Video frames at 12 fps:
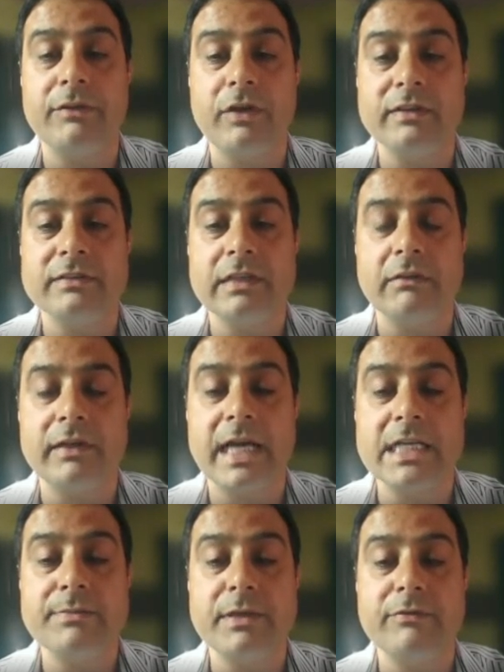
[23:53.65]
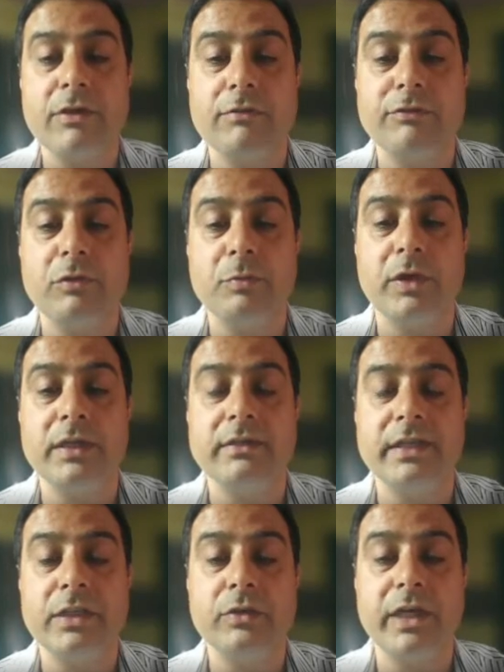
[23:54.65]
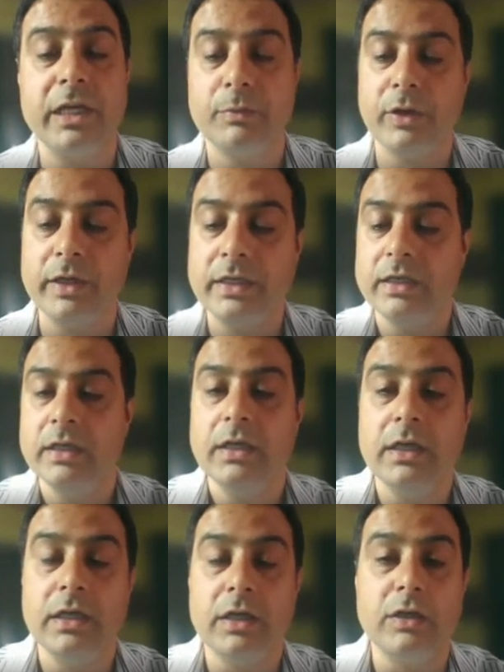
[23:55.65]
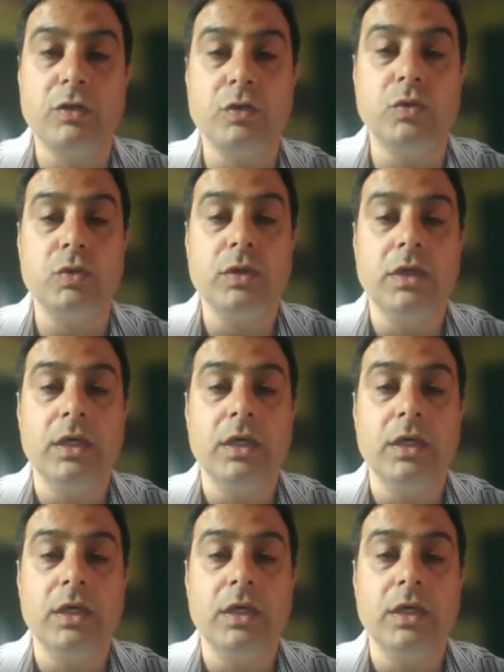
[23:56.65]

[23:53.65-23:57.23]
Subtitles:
forest cover has been from 4.3 to 8.2.